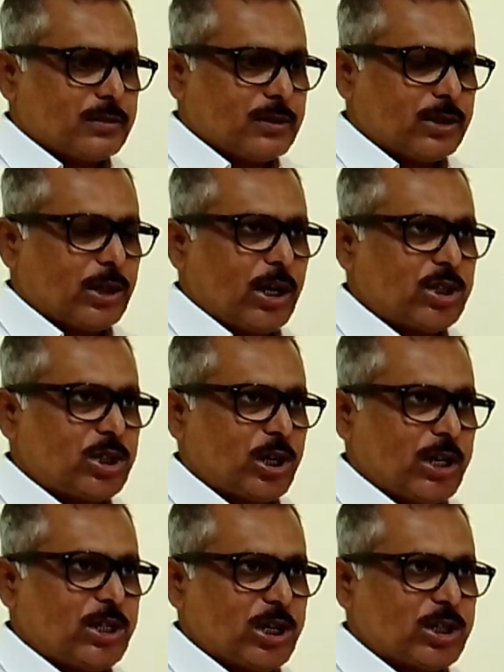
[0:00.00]
the three
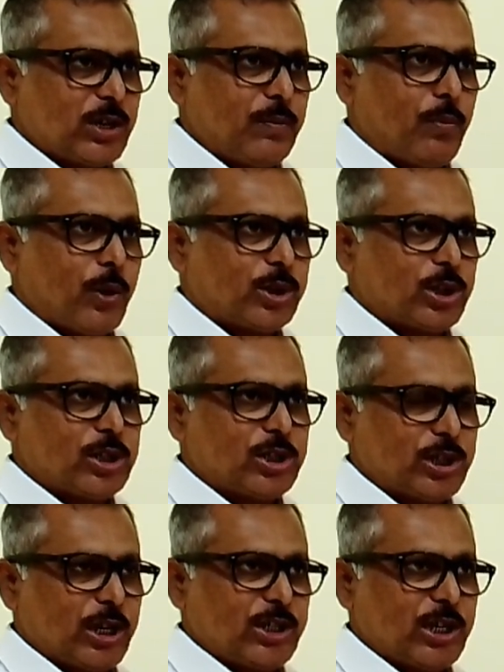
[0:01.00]
stages, important
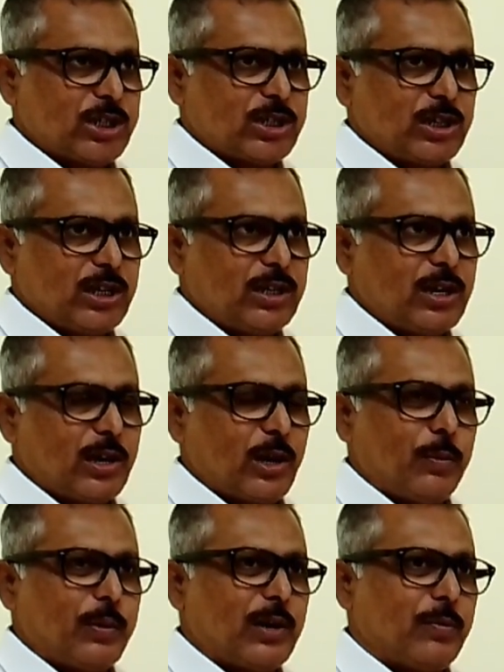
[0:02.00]
stages in the
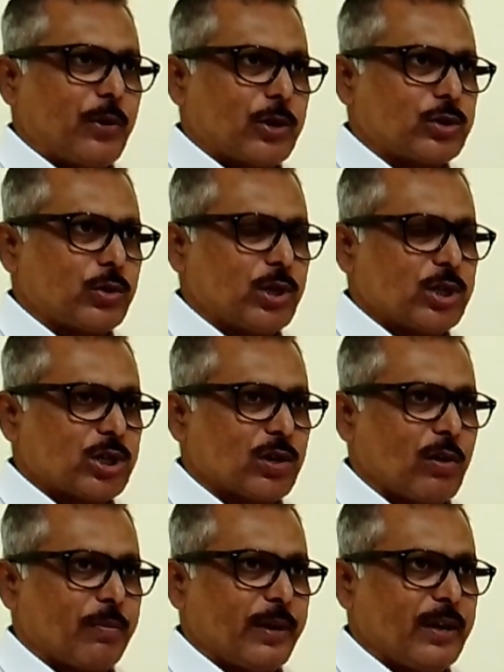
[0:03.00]
criminal
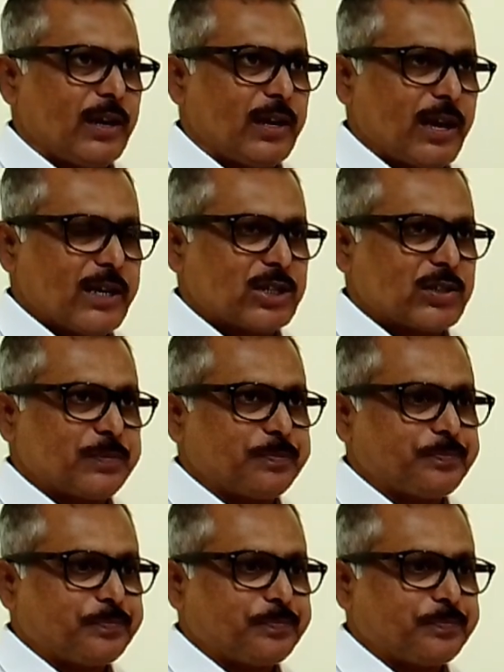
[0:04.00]
prosecution of any case.